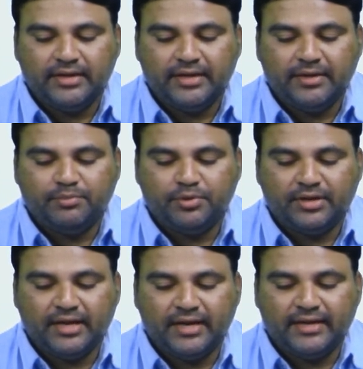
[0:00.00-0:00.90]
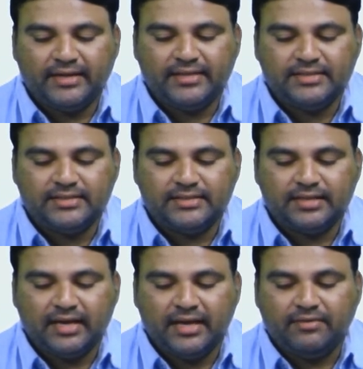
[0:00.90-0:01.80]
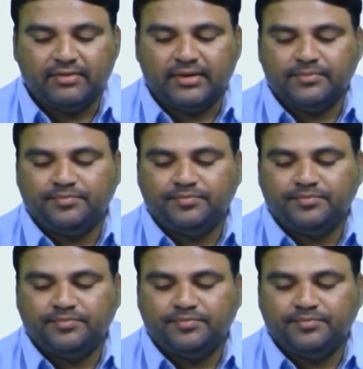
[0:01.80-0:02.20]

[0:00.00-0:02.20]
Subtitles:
Input current is I1